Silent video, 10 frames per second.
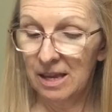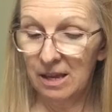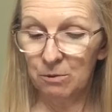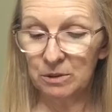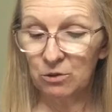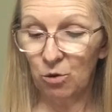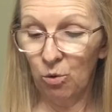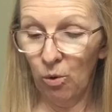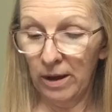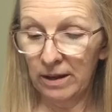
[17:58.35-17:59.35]
It was
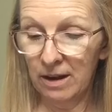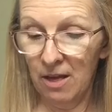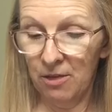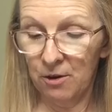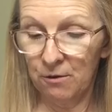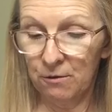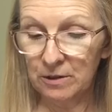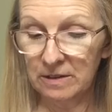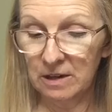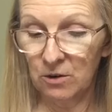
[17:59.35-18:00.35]
quite another
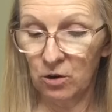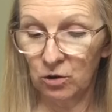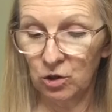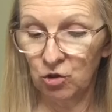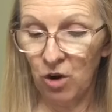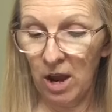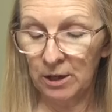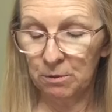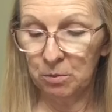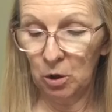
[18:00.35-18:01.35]
for Zero to try
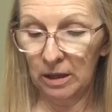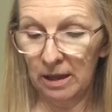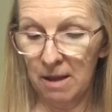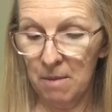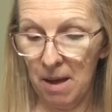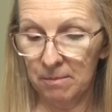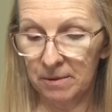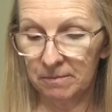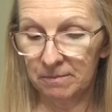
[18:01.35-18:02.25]
to pull him up.